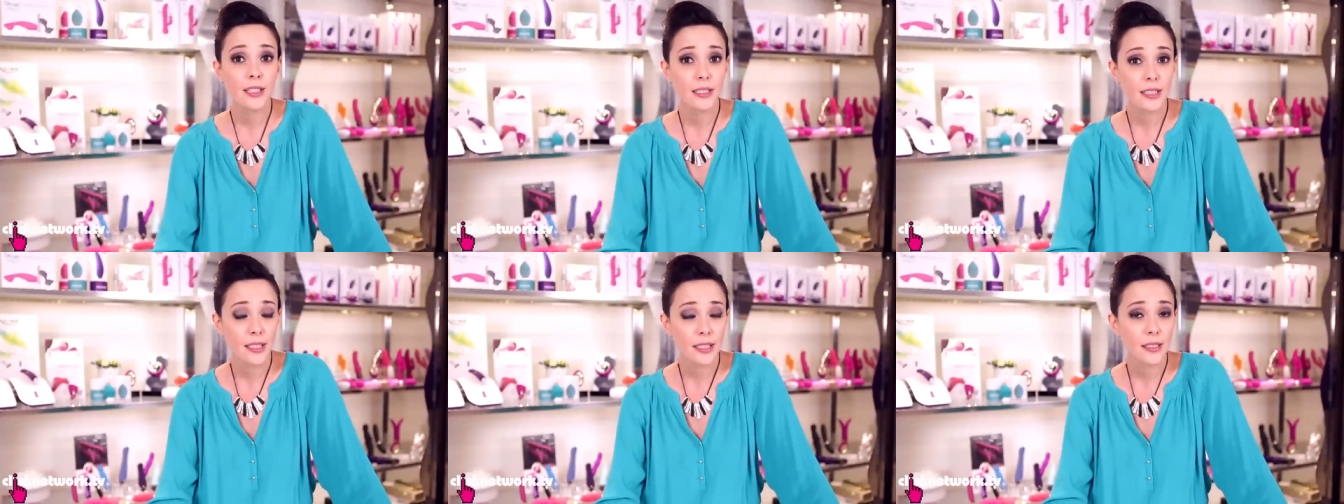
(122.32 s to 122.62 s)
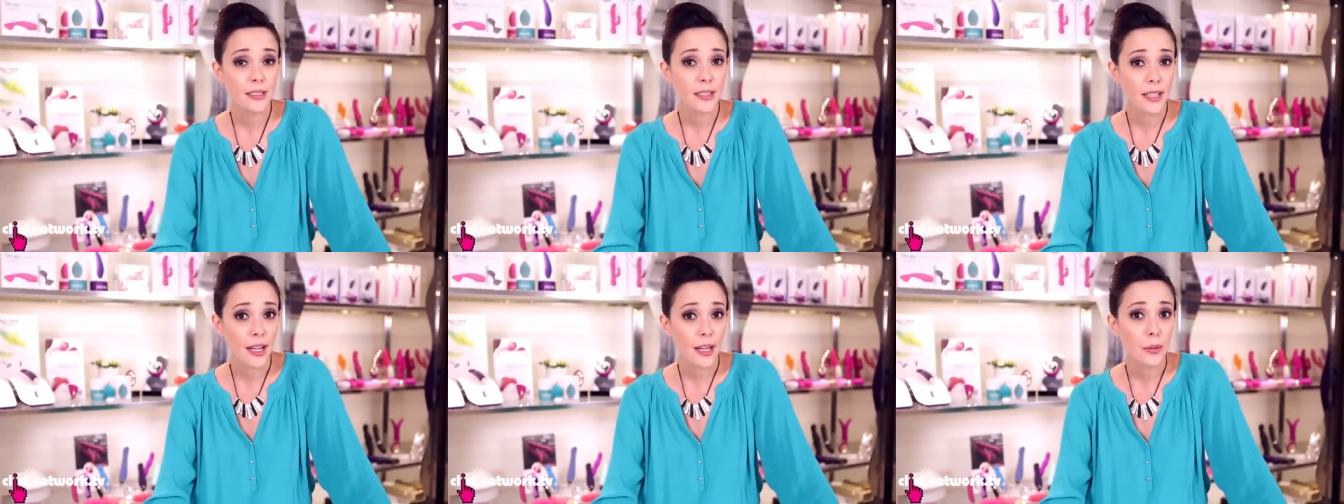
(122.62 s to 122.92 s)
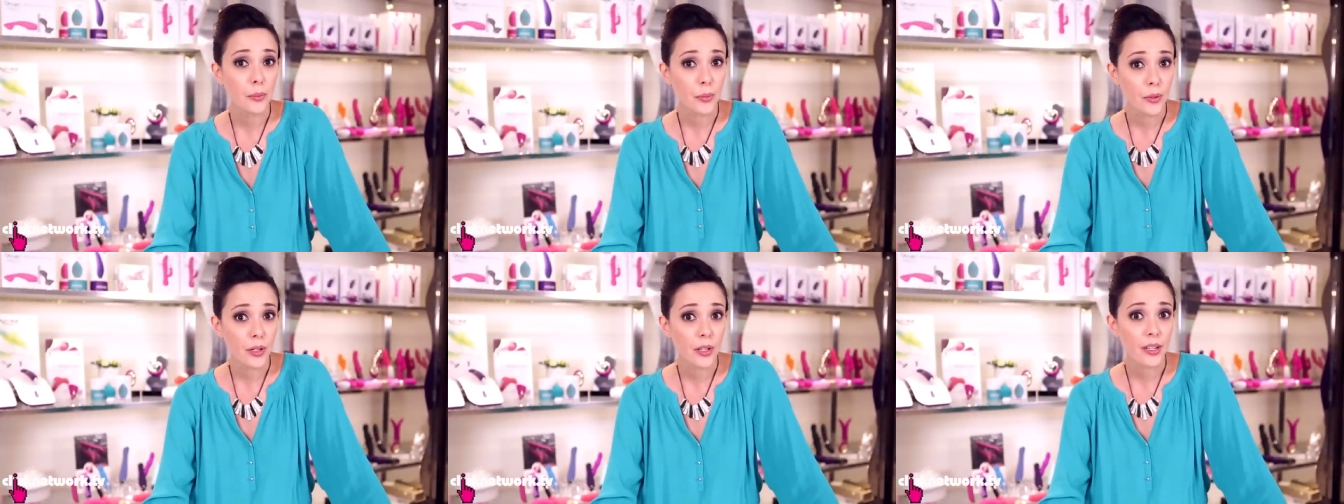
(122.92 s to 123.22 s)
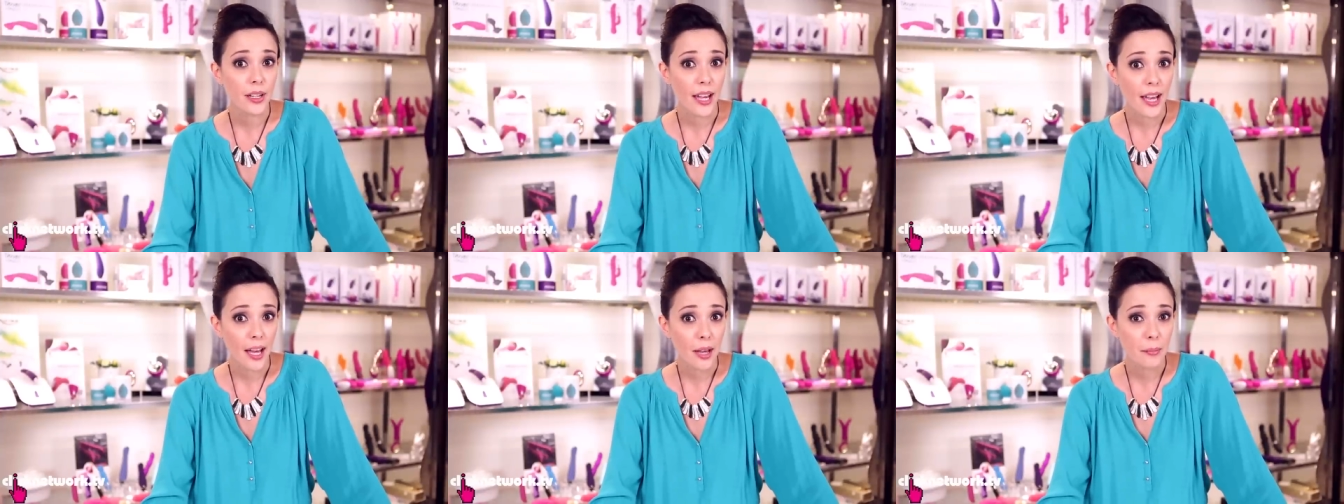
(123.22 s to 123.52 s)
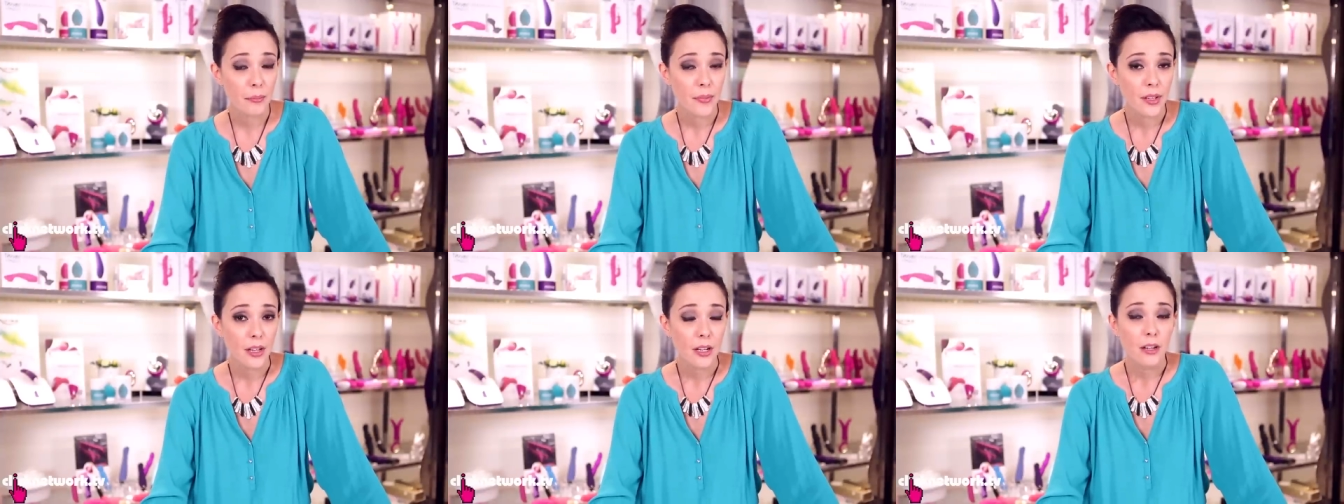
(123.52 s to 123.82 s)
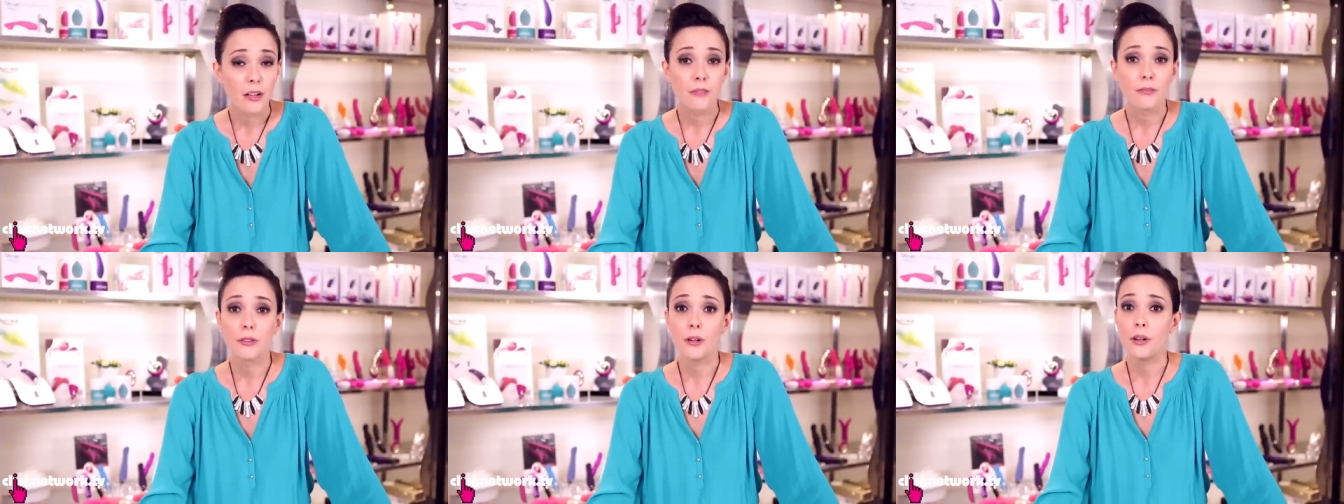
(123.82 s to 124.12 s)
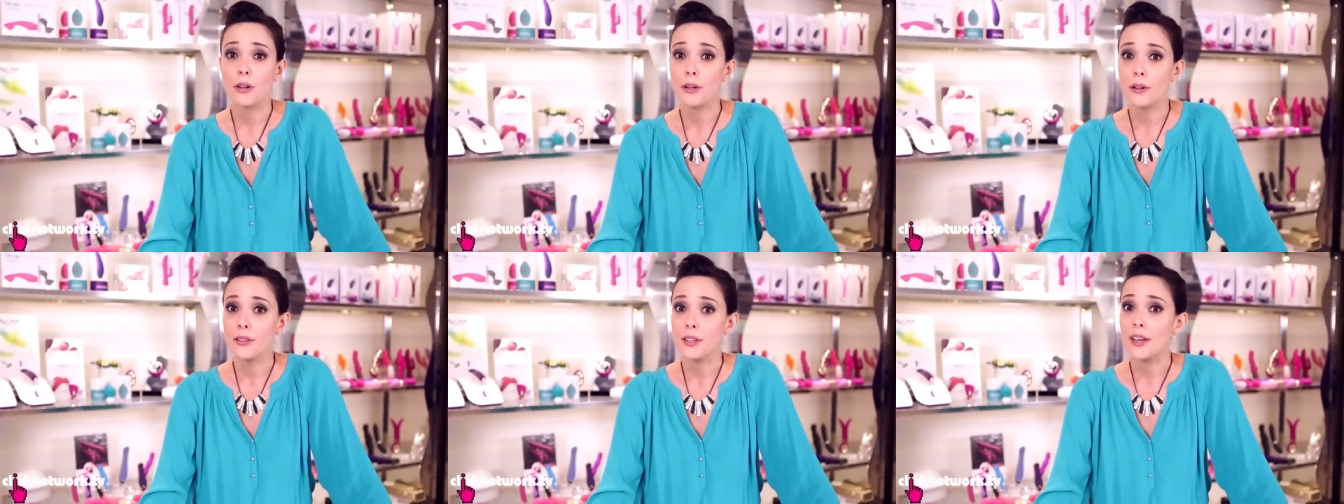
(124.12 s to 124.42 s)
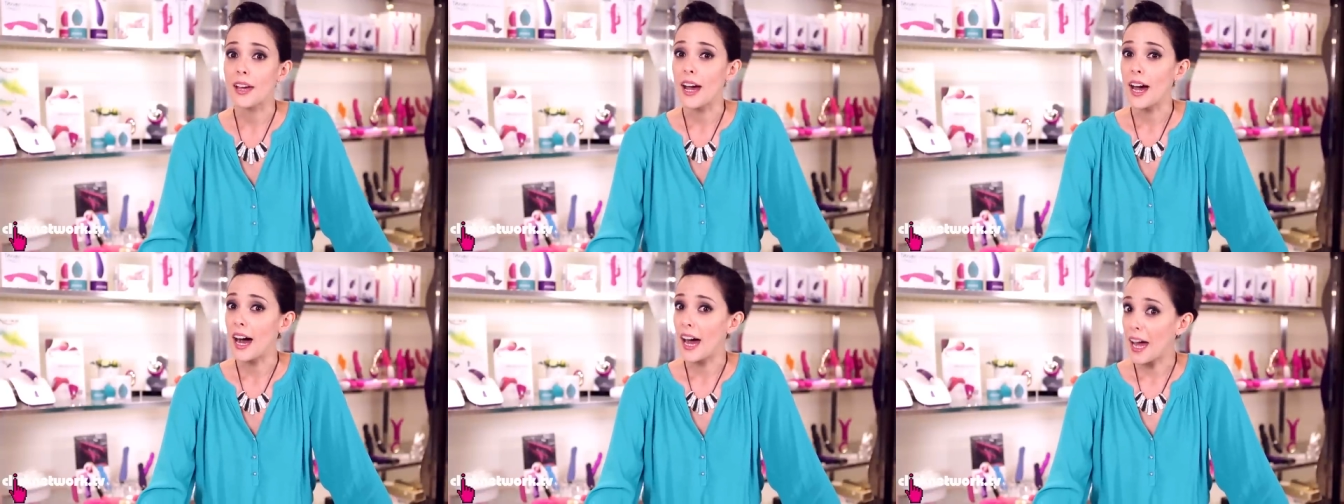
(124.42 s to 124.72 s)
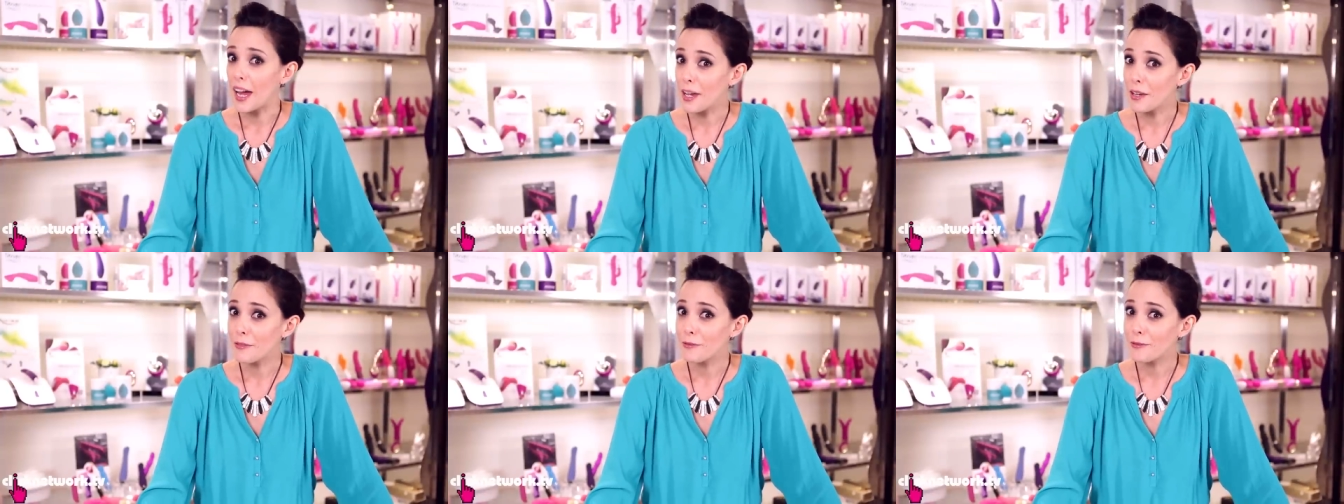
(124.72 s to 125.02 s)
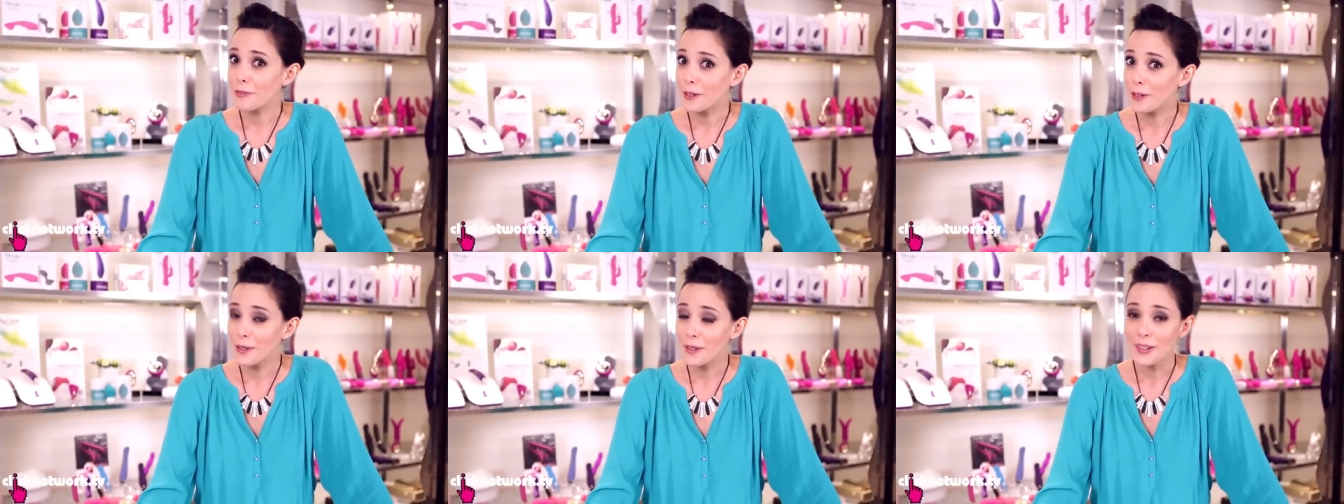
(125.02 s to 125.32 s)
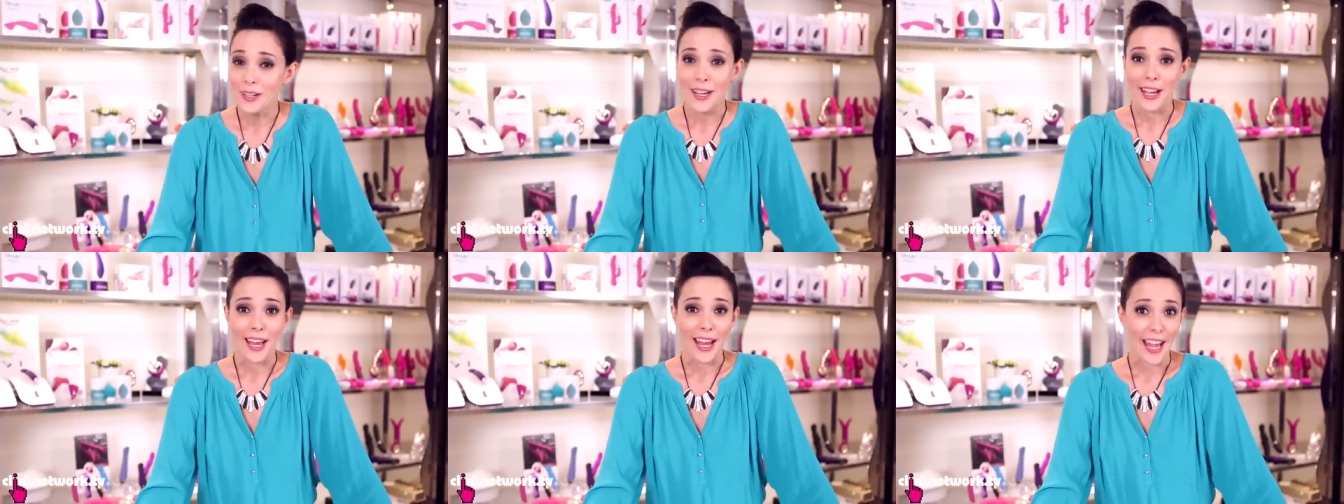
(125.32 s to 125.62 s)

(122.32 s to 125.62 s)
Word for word: Click Network app for all the iPhone,